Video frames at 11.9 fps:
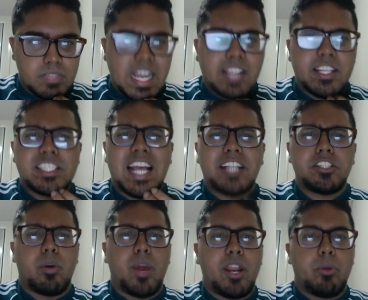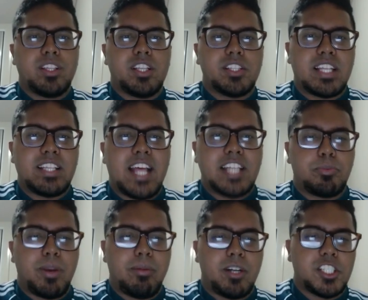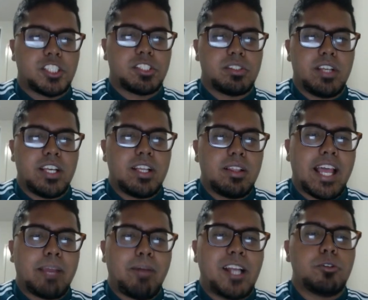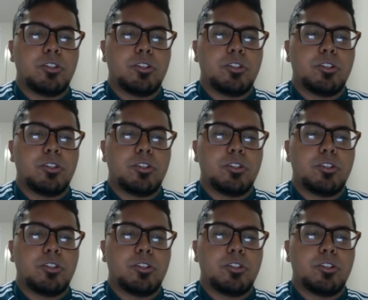Yeah, there's actually a way to win this, and that's pretty much just like